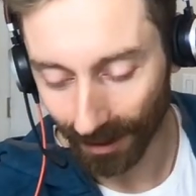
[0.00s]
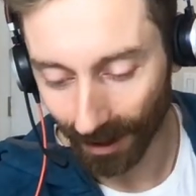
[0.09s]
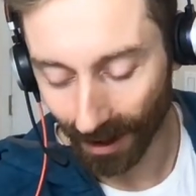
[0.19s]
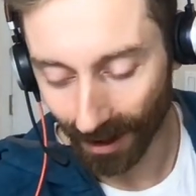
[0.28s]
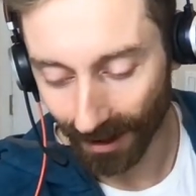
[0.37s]

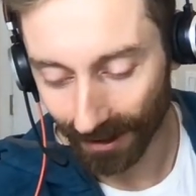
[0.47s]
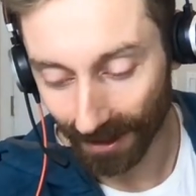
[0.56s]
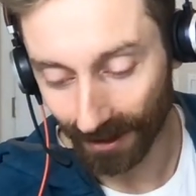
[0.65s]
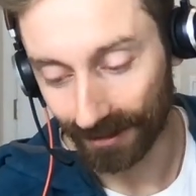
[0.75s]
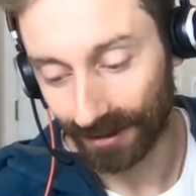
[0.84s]

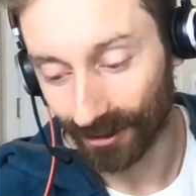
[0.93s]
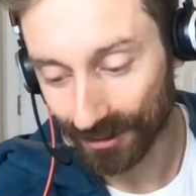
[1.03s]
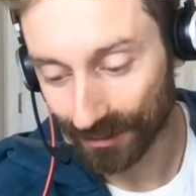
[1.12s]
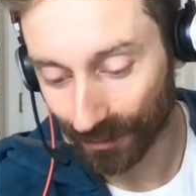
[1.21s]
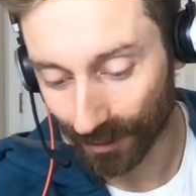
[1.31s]
They
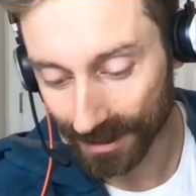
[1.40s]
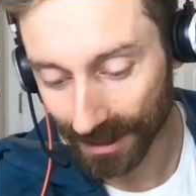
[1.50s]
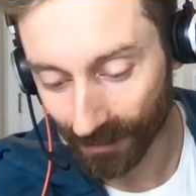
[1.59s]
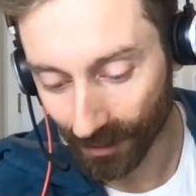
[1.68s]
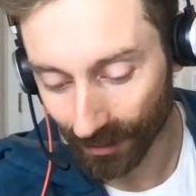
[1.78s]
also, of course,
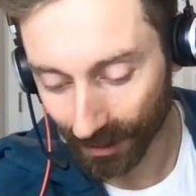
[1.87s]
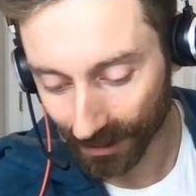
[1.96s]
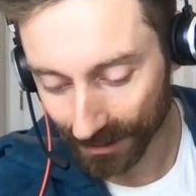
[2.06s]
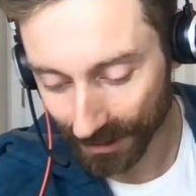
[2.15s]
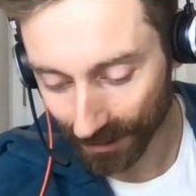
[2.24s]
have other
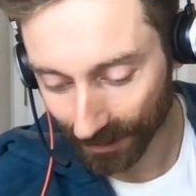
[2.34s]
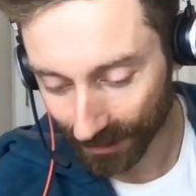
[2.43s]
things